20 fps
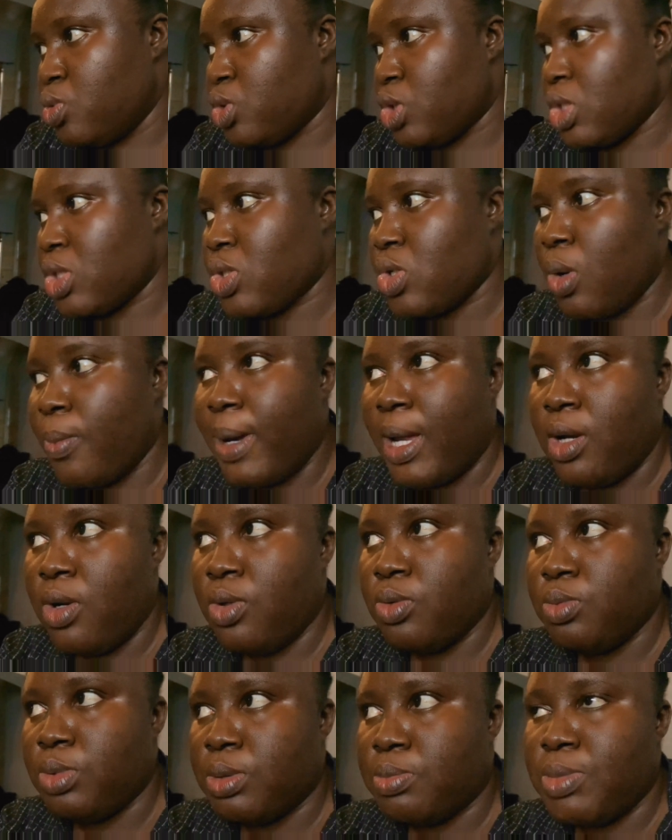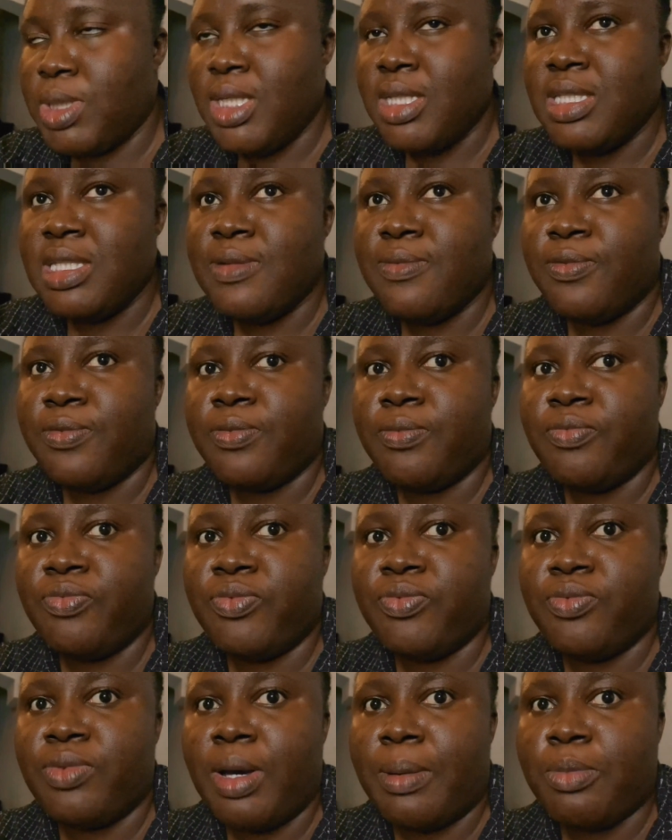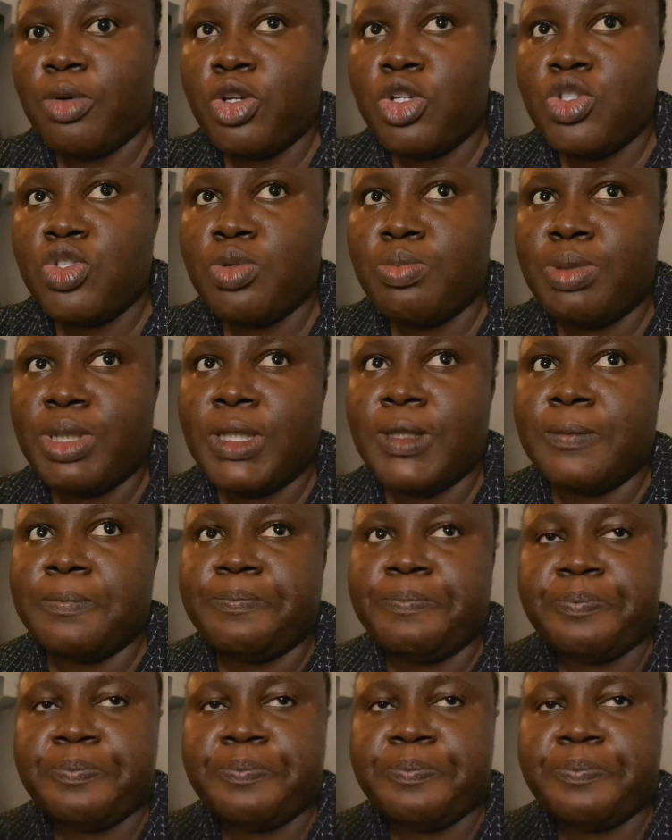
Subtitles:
just come along with me. I'm going to be